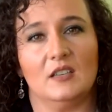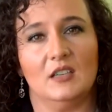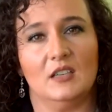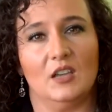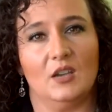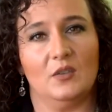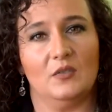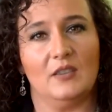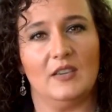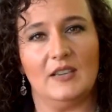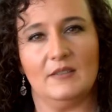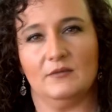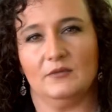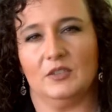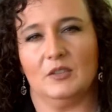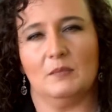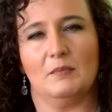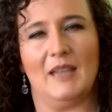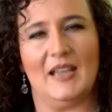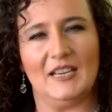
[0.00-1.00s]
the
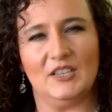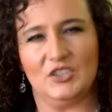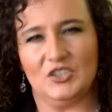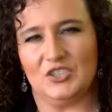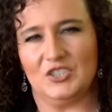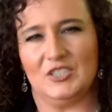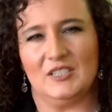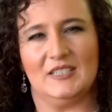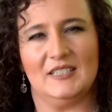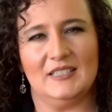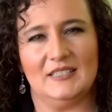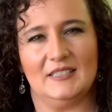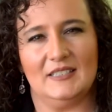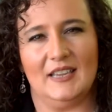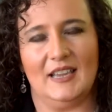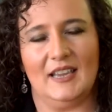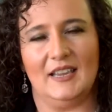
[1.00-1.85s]
inflammation